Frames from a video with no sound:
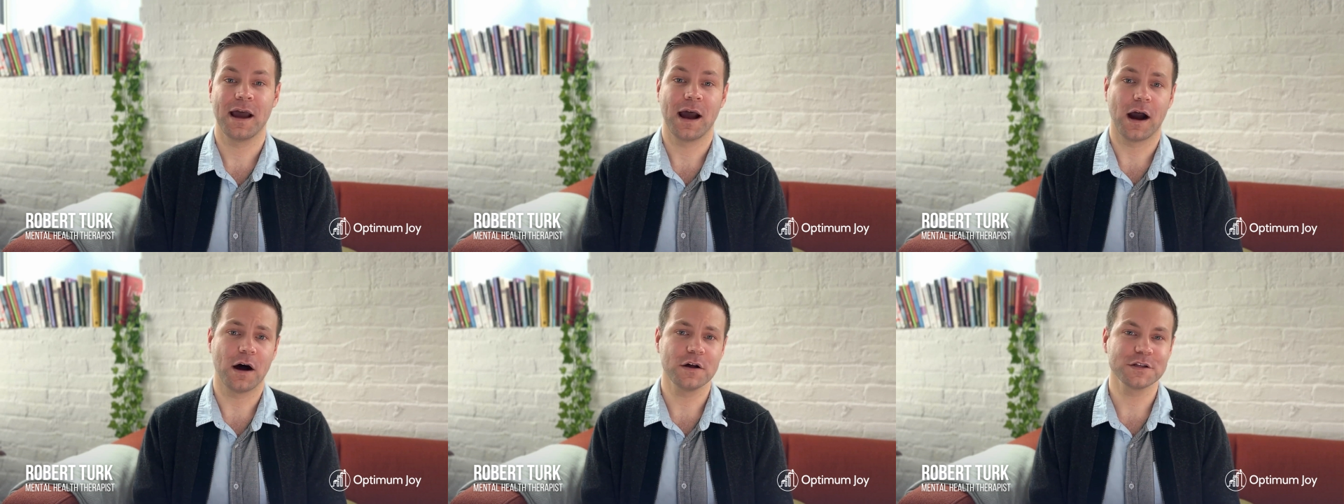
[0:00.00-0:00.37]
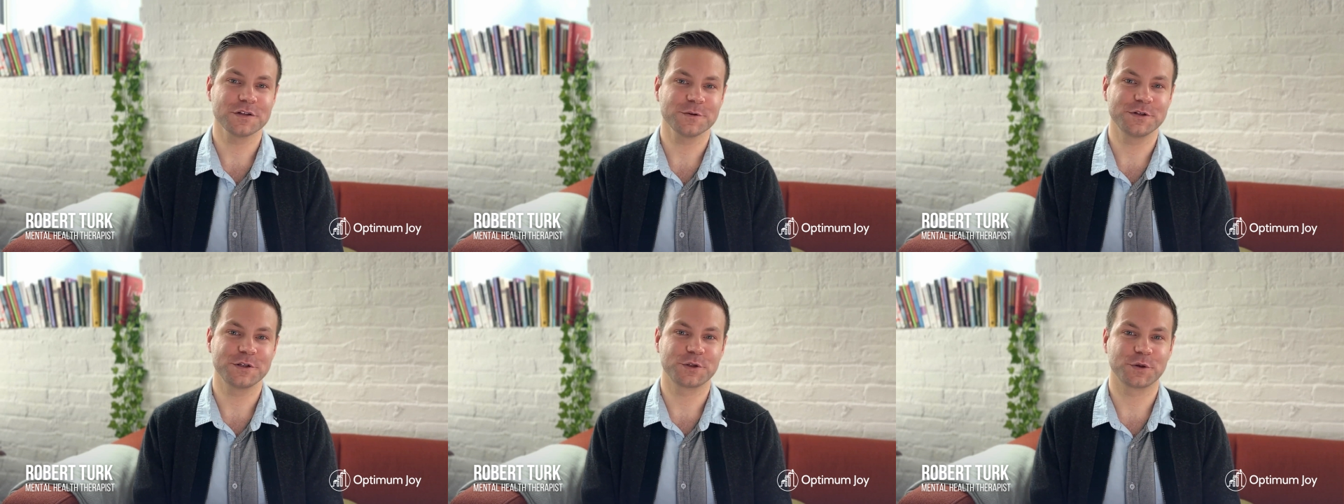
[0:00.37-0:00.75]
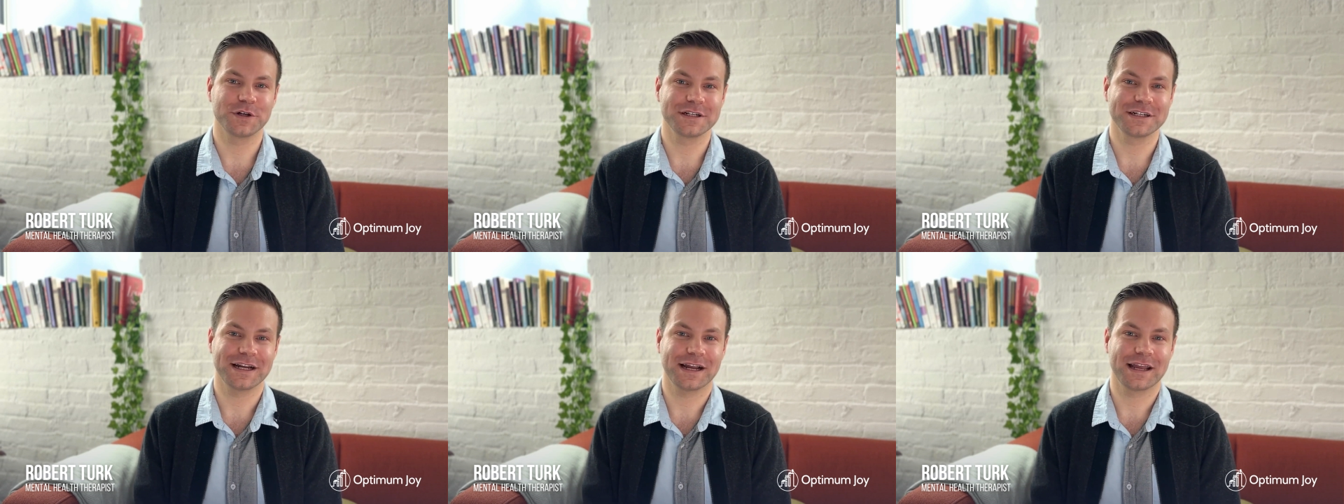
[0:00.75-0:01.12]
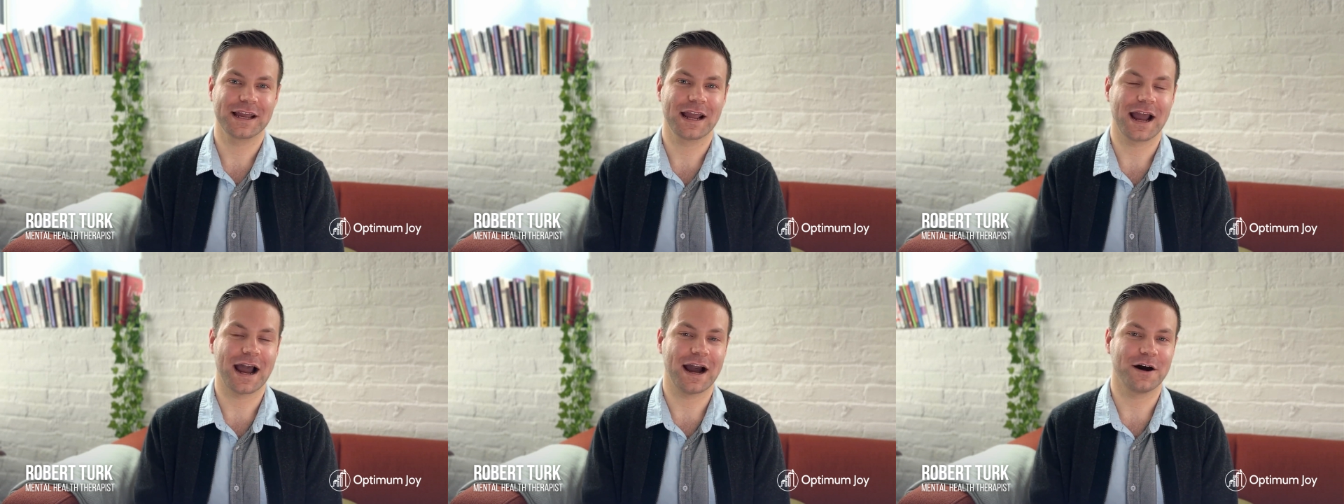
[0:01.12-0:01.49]
I also enjoy
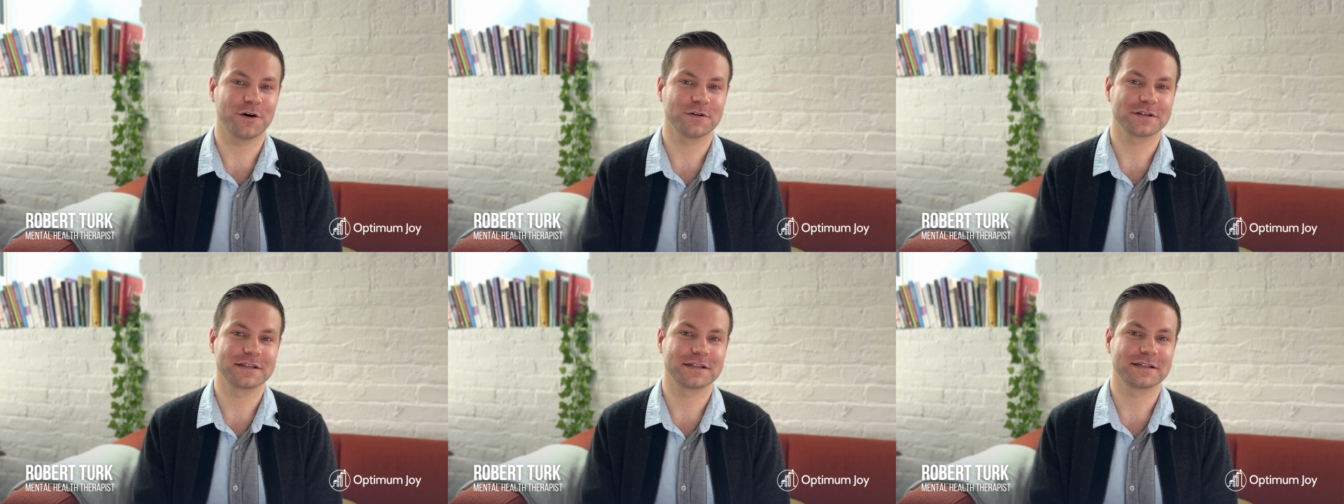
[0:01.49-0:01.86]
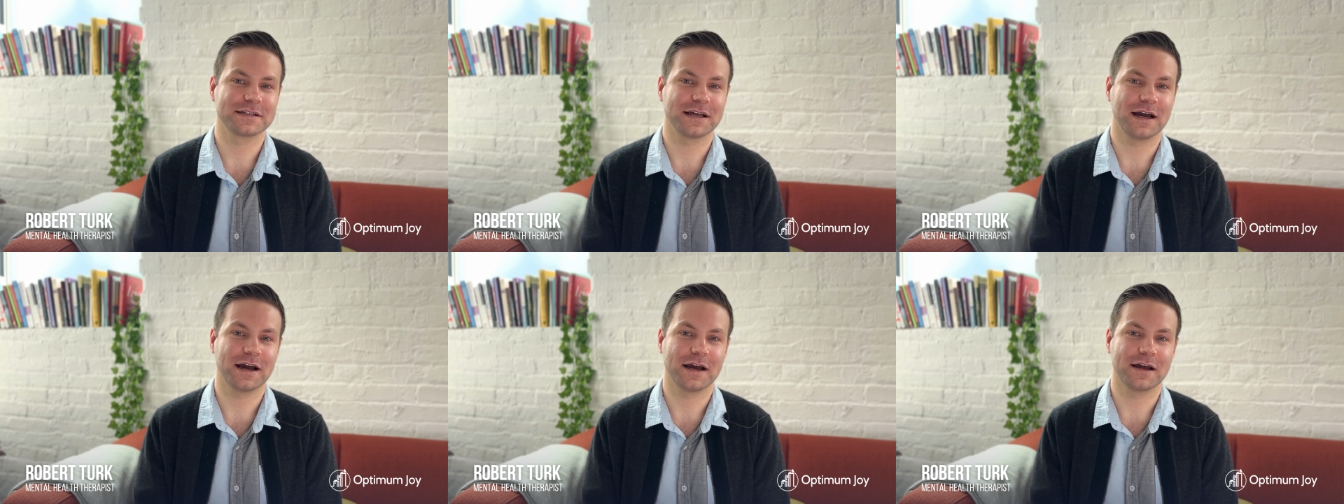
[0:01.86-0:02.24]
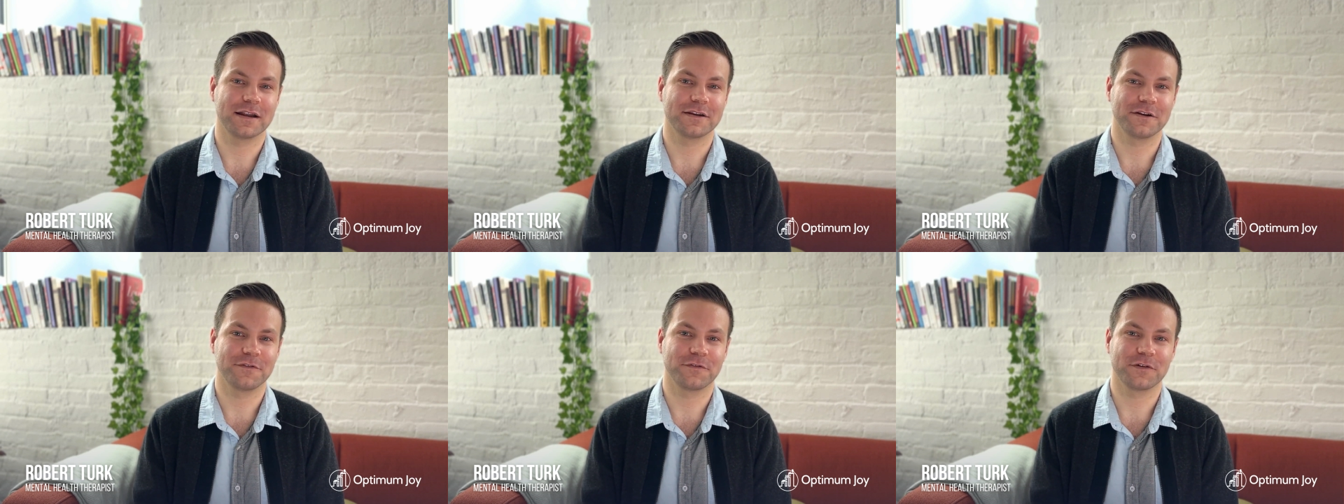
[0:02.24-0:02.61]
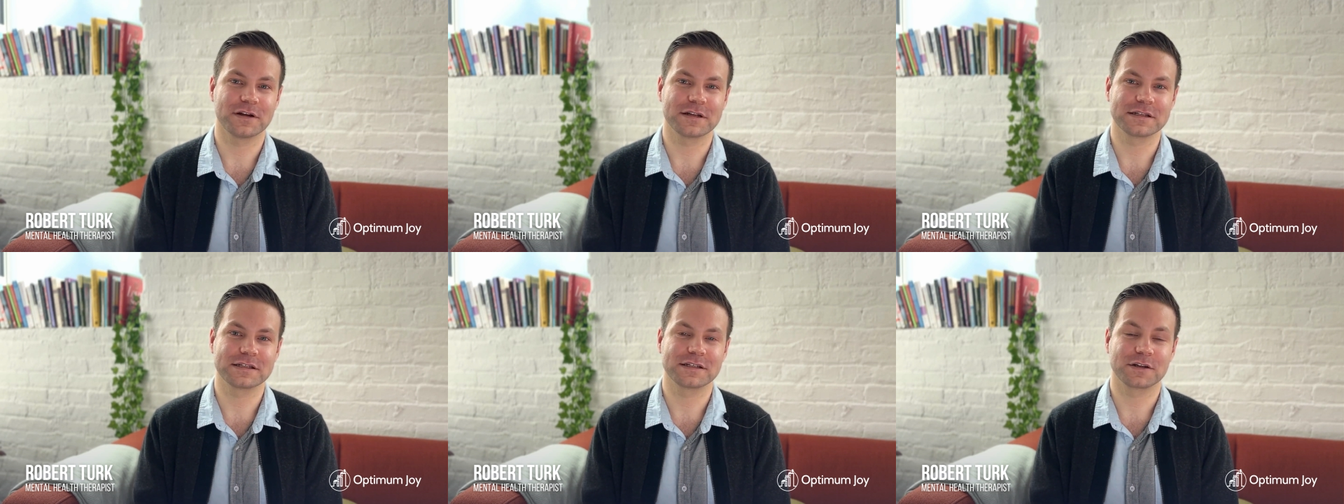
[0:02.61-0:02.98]
checking out
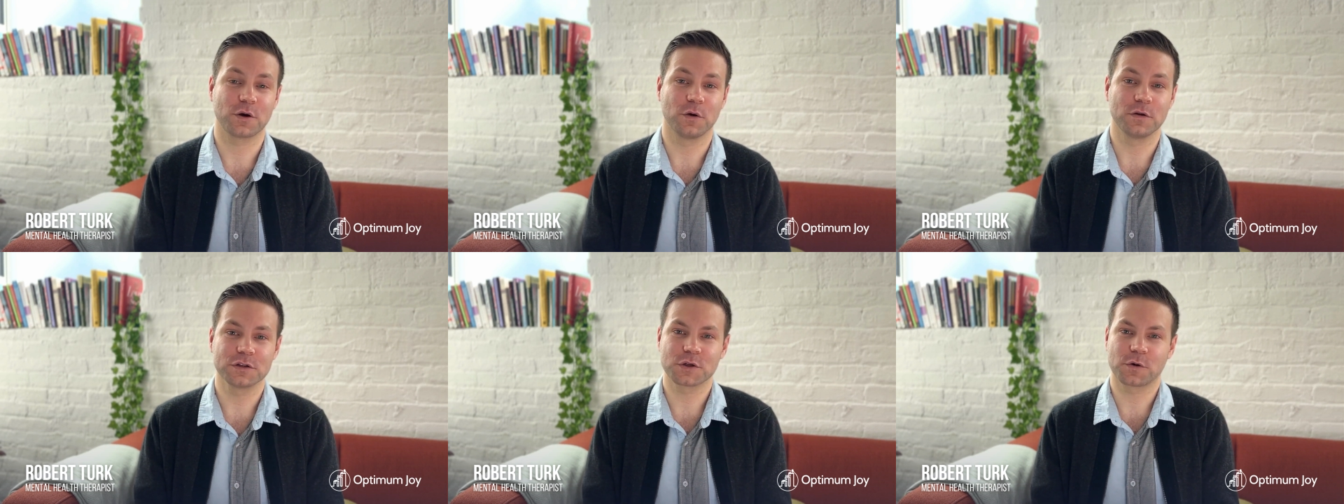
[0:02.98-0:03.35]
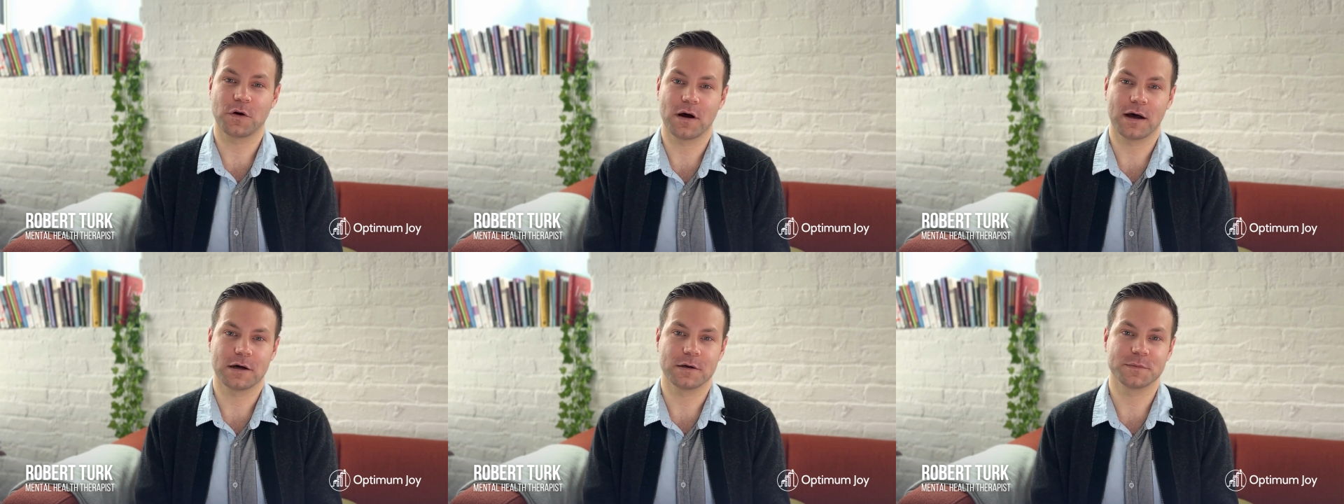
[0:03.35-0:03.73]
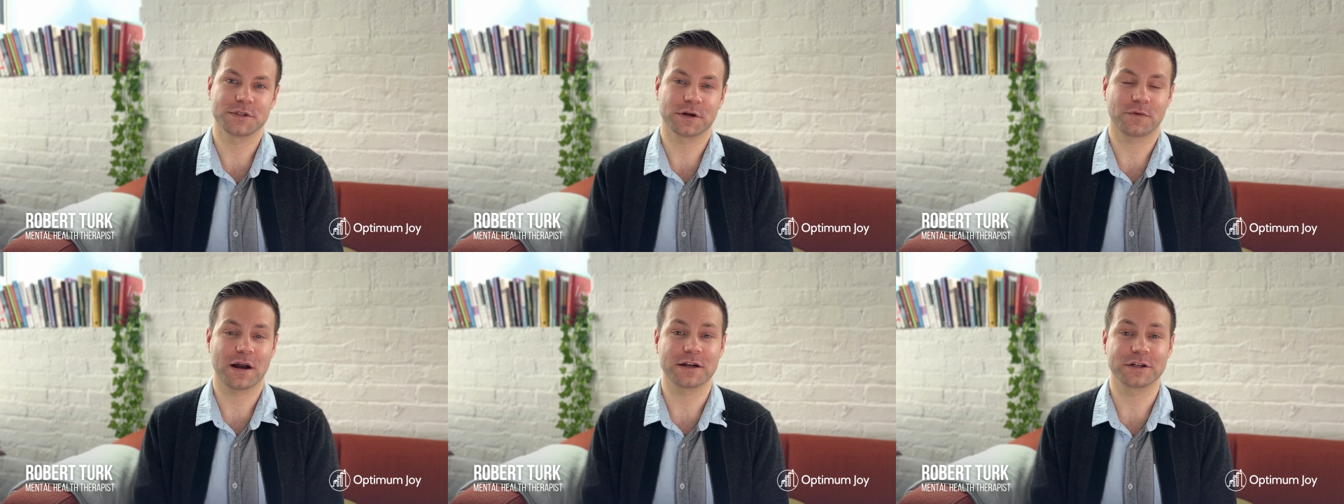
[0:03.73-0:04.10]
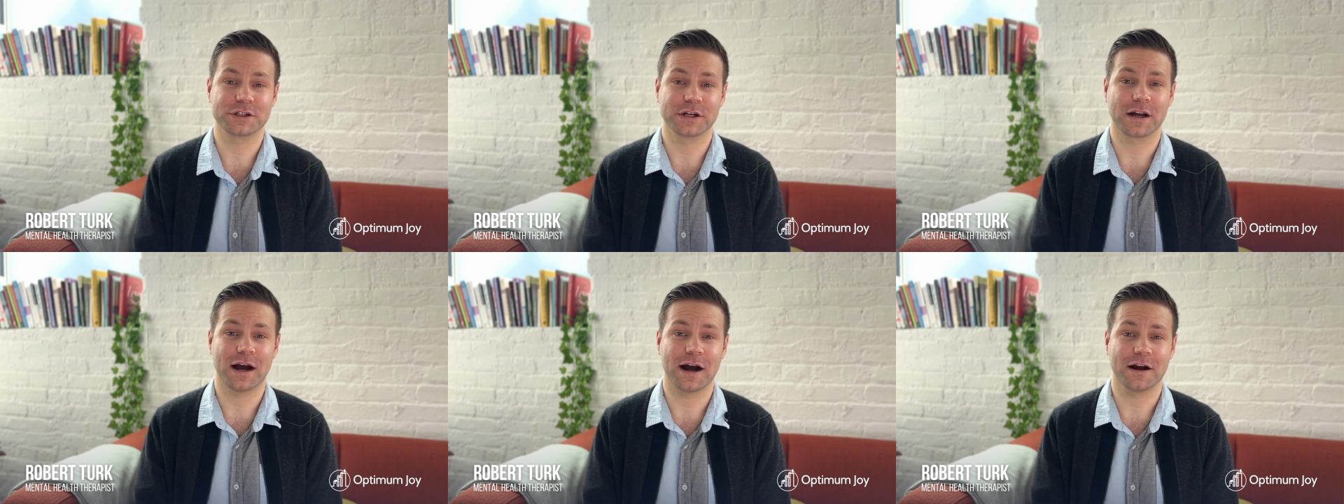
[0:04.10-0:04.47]
different cultural hubs around
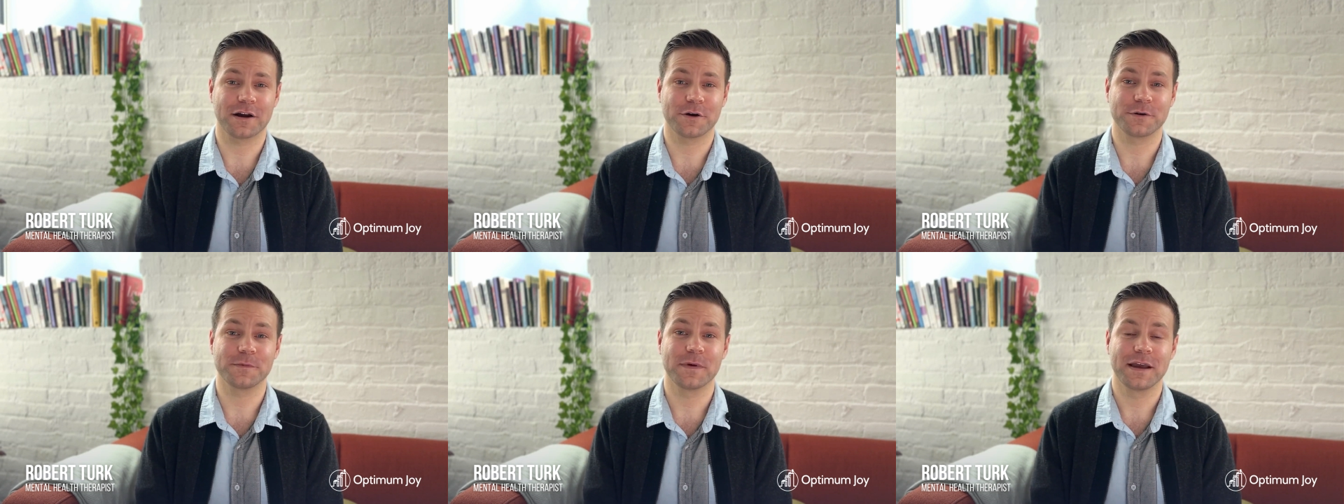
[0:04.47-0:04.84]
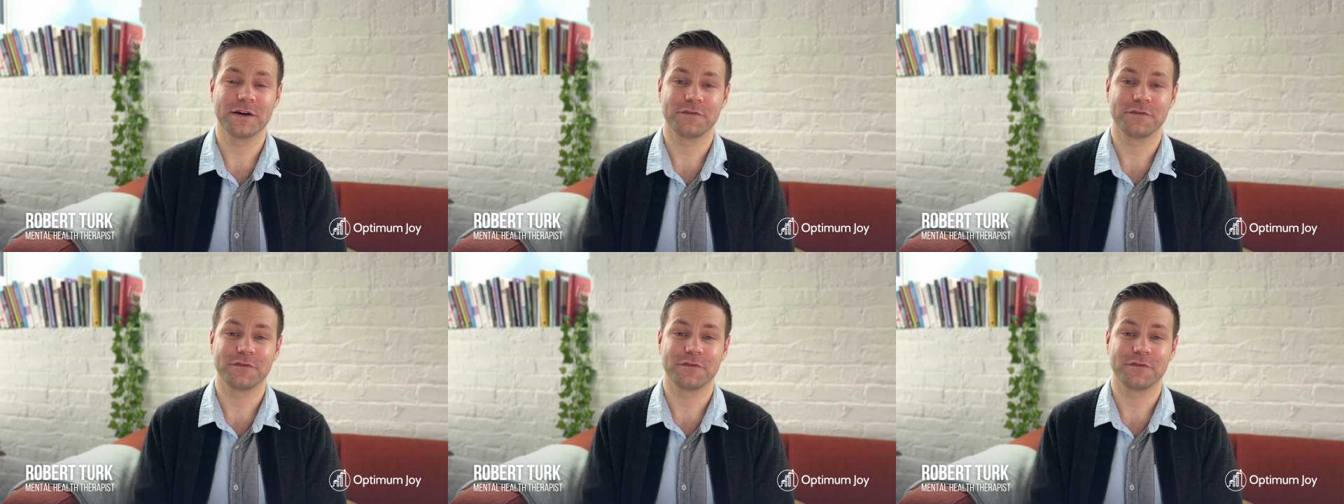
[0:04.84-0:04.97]
Chicago.